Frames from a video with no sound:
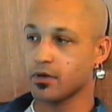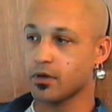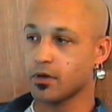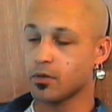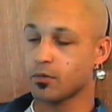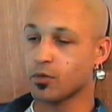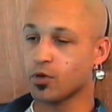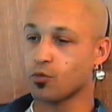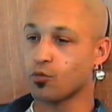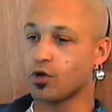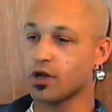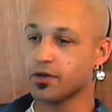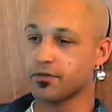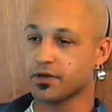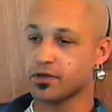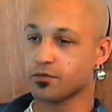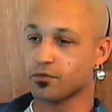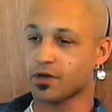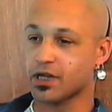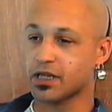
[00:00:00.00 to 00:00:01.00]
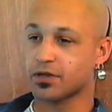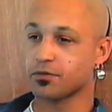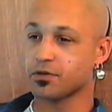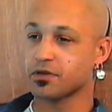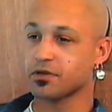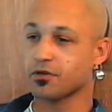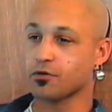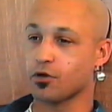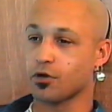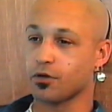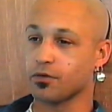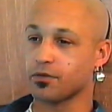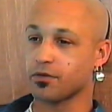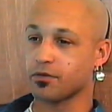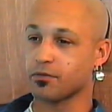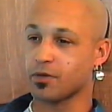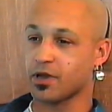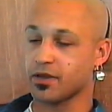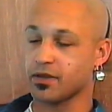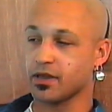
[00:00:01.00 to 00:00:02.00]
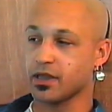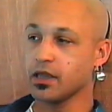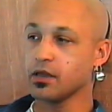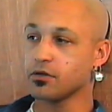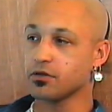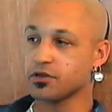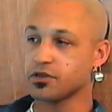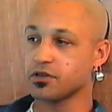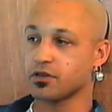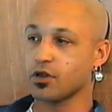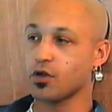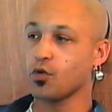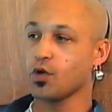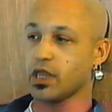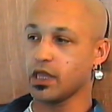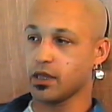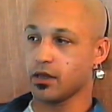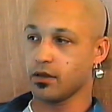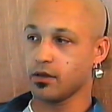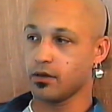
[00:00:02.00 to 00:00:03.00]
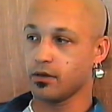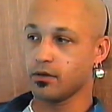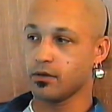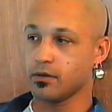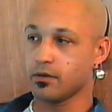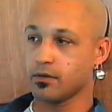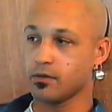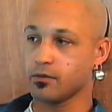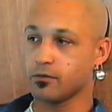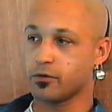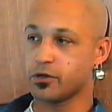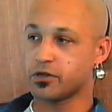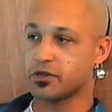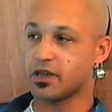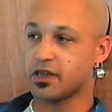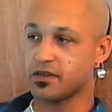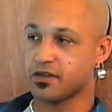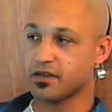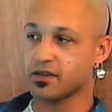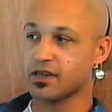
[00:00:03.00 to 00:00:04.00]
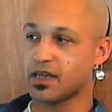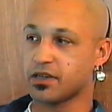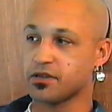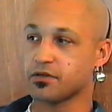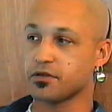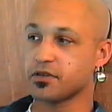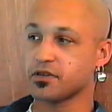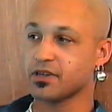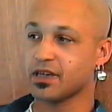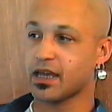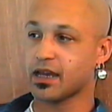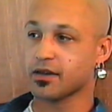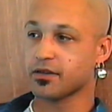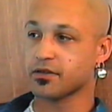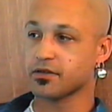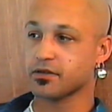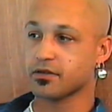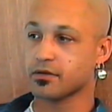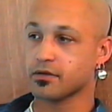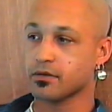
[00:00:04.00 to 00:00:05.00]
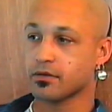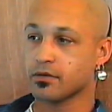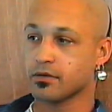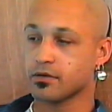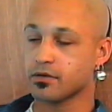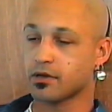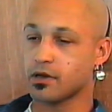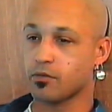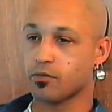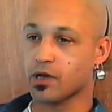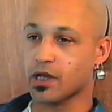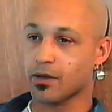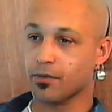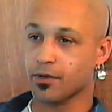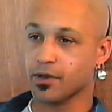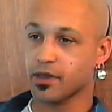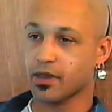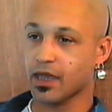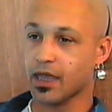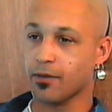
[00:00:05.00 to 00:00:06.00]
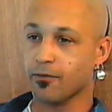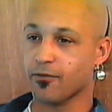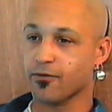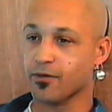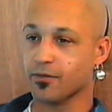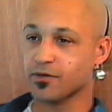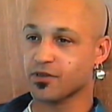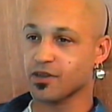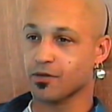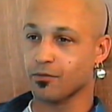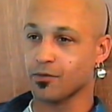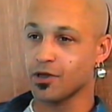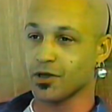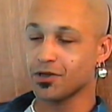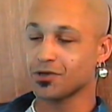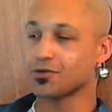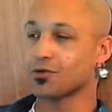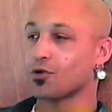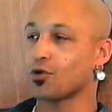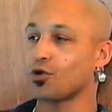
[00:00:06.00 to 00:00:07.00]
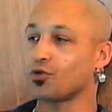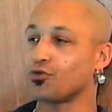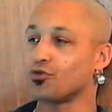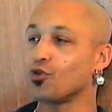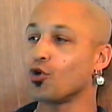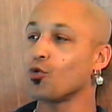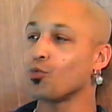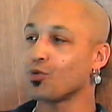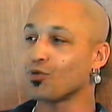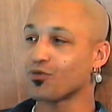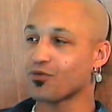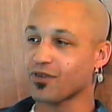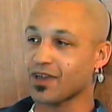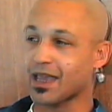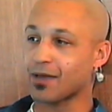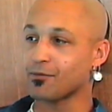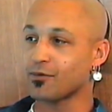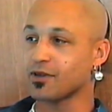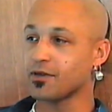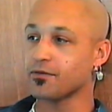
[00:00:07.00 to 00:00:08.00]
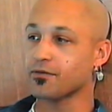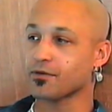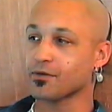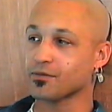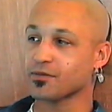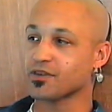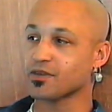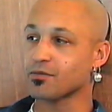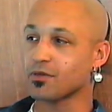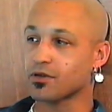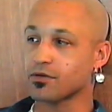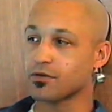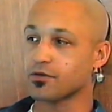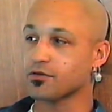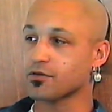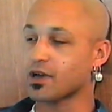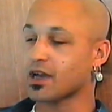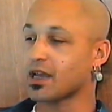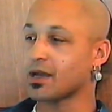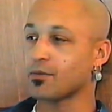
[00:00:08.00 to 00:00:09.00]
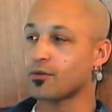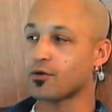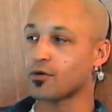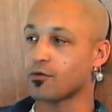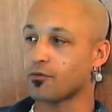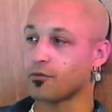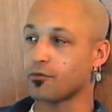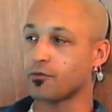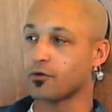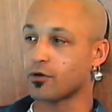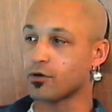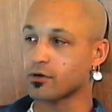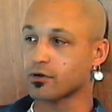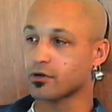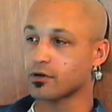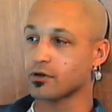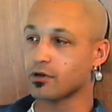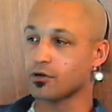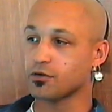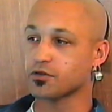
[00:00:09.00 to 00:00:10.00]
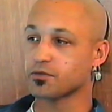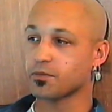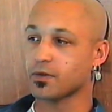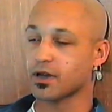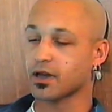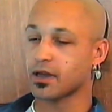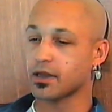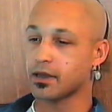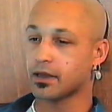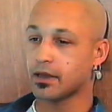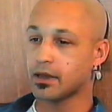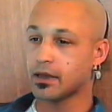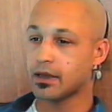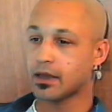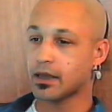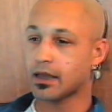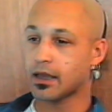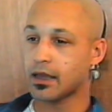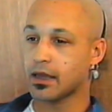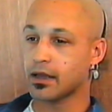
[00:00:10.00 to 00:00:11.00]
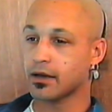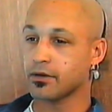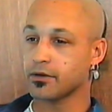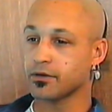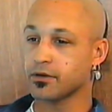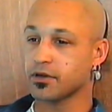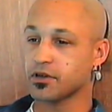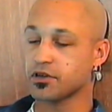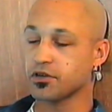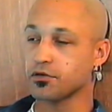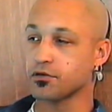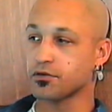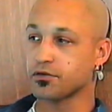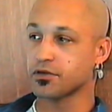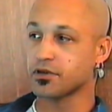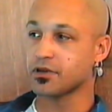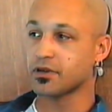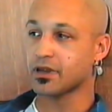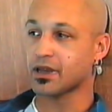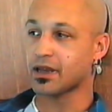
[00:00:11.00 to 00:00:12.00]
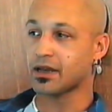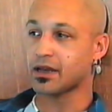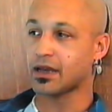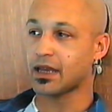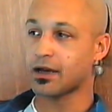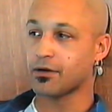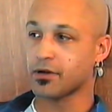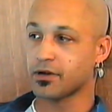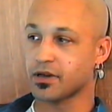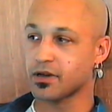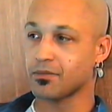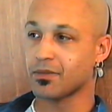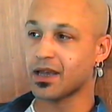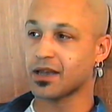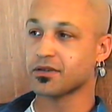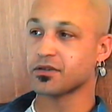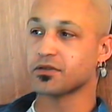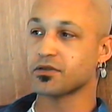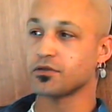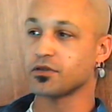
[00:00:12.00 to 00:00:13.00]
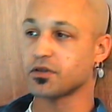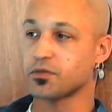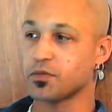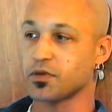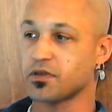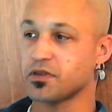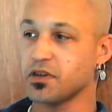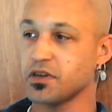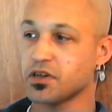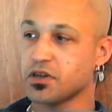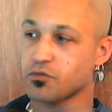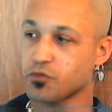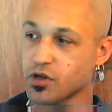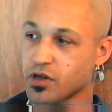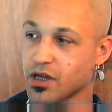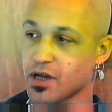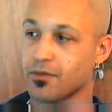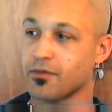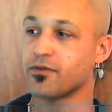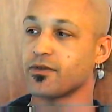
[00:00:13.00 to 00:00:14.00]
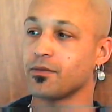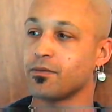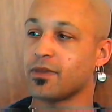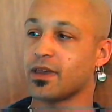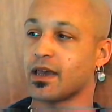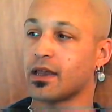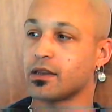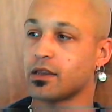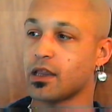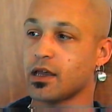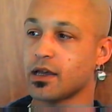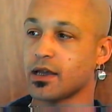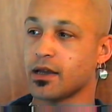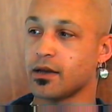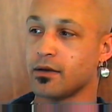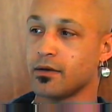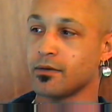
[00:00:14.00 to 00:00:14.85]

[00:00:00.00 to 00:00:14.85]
but one of his wives was called by the English the Queen, which designates her status. She probably came from some so-called noble family from some other tribe or close by, and the children that inherited Massasoit's position would come from that line.